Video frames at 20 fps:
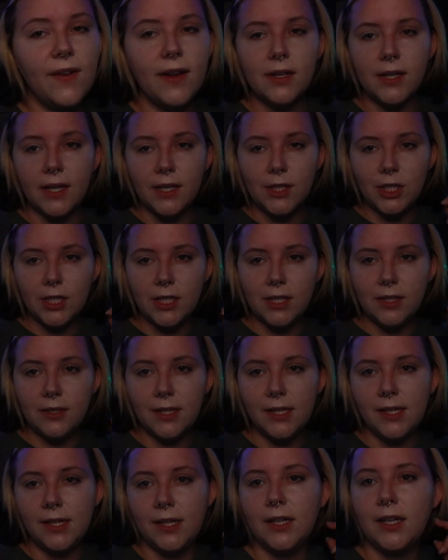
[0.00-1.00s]

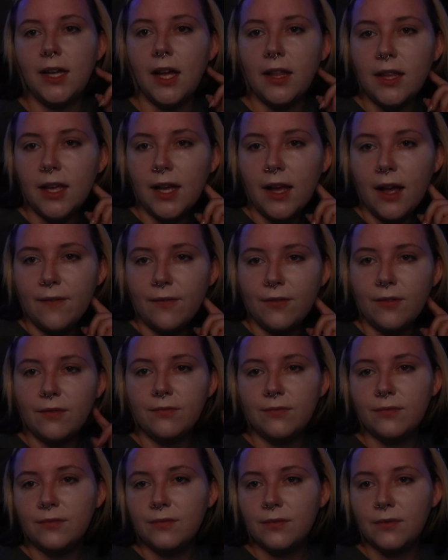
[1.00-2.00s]
foundation, I think I've
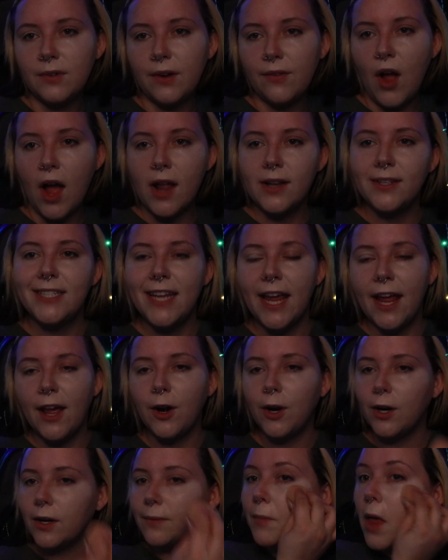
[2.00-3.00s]
I've gotten
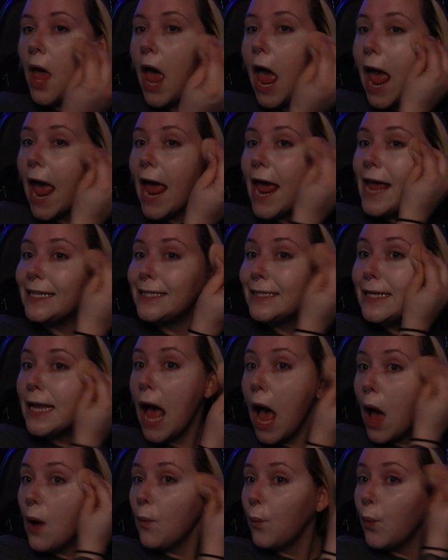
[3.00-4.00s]
tanner. It's
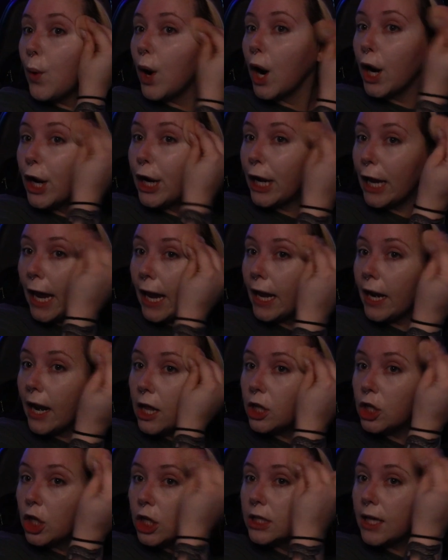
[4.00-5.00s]
not working.
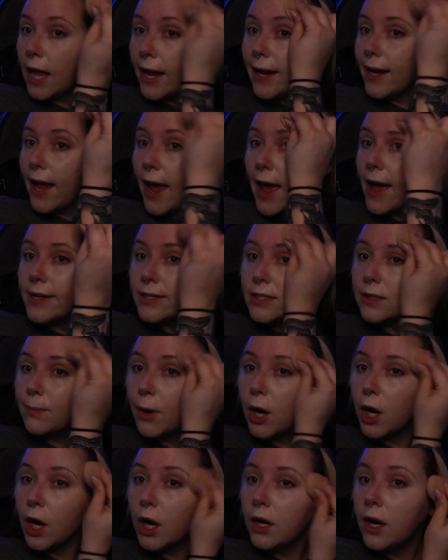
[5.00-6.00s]
I look like Casper.